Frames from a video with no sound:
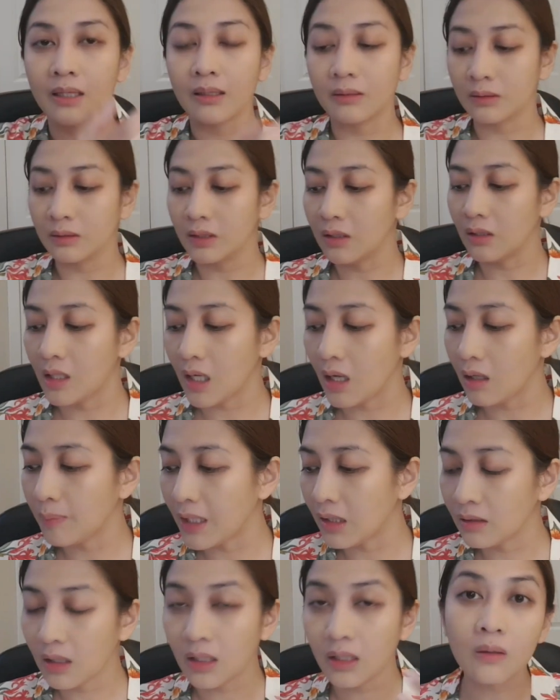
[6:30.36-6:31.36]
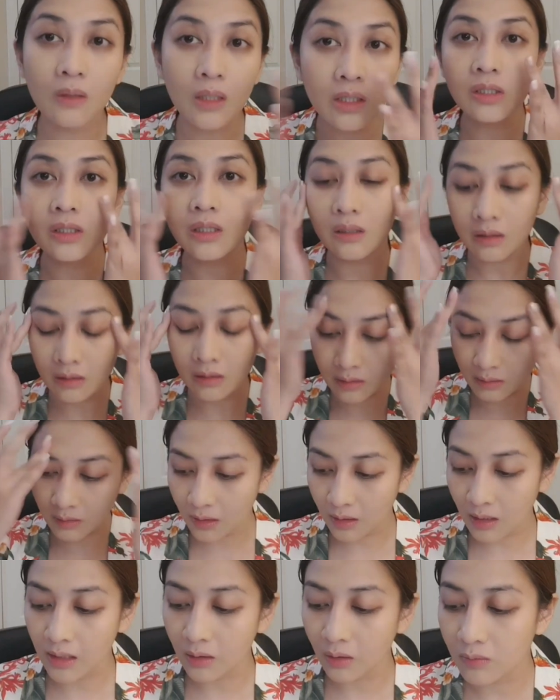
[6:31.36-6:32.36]
Ganun lang ha. Parang nilagyan ko lang siya
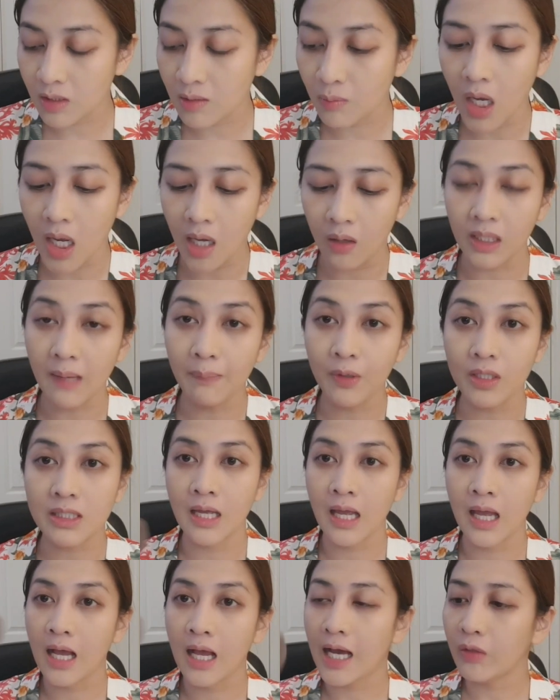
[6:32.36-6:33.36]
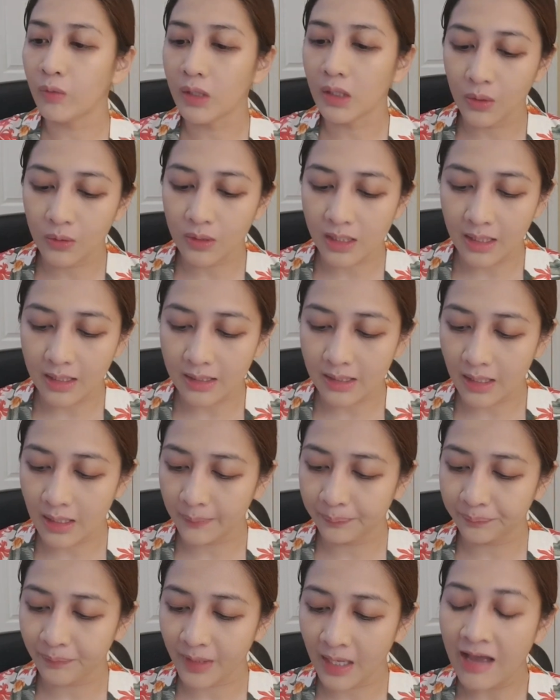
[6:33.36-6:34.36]
random sa mukha ko. Tapos, I will use this
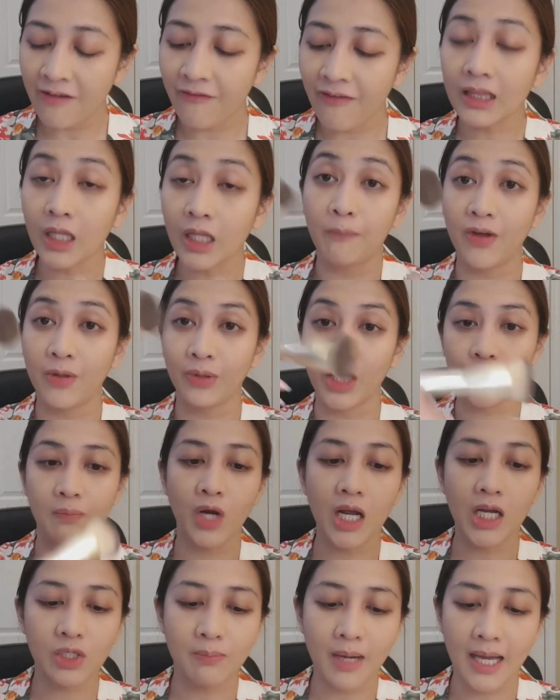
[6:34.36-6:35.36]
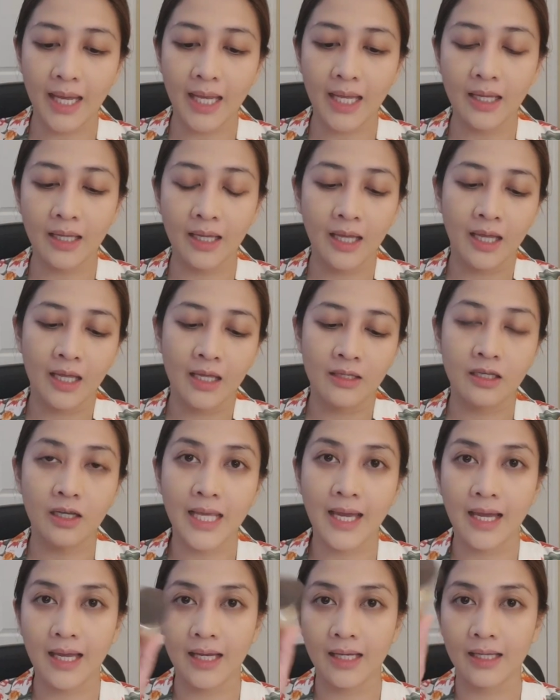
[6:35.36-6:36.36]
flat top foundation brush by
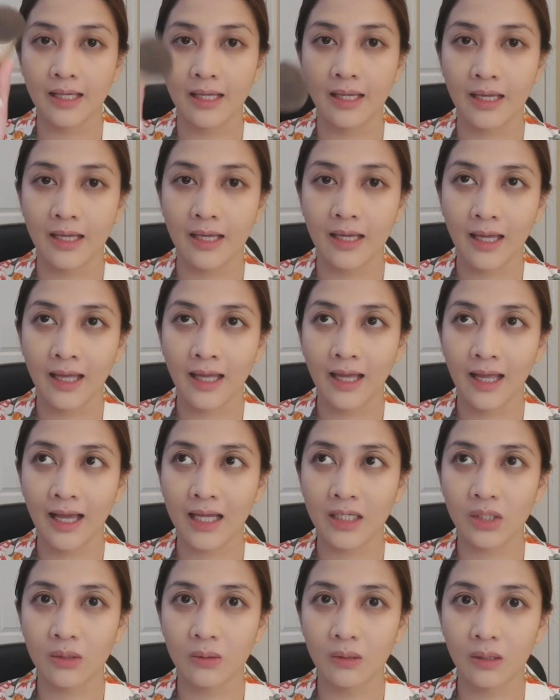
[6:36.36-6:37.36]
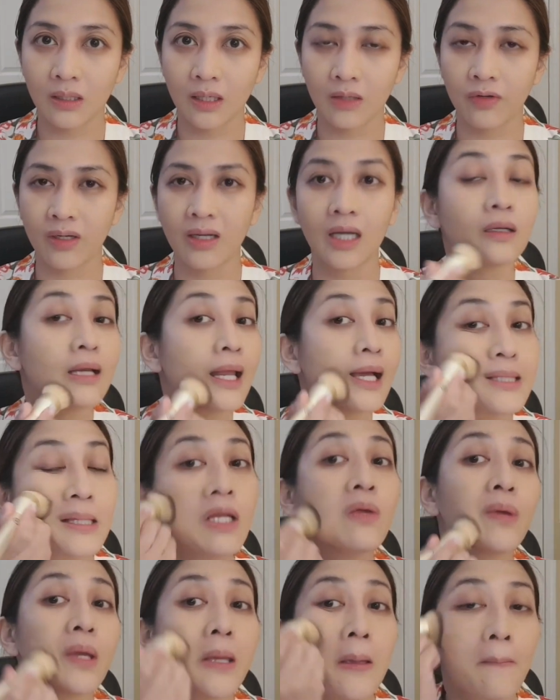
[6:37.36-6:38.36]
Sonia Kashuk. I forgot your last name
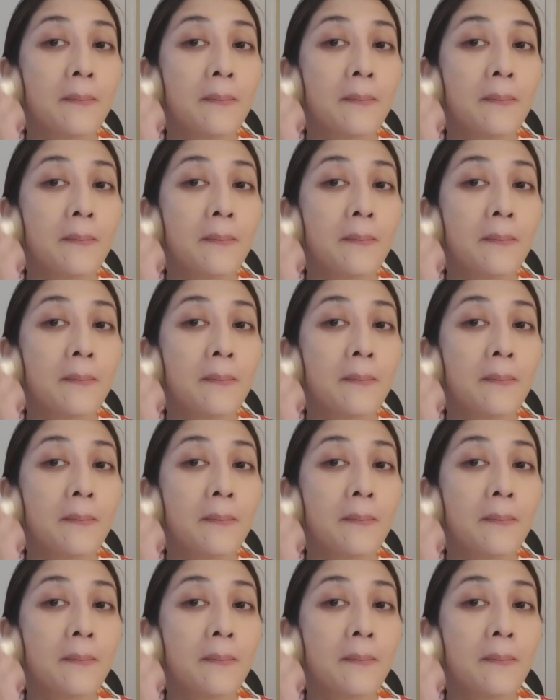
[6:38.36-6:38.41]
anyway.